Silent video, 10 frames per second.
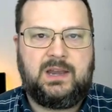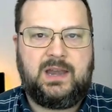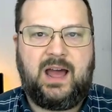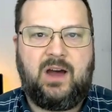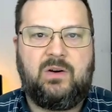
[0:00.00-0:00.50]

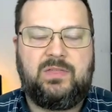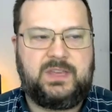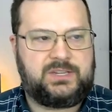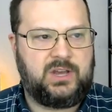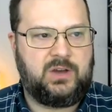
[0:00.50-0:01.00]
Now,
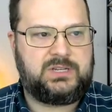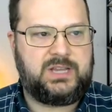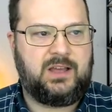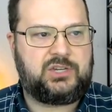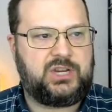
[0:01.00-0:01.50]
this
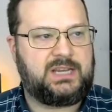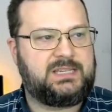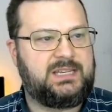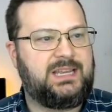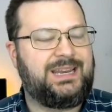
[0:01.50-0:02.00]
hotel
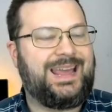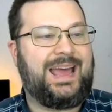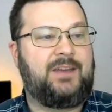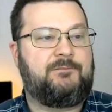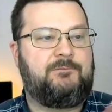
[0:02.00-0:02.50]
checks in
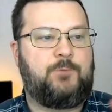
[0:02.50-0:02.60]
at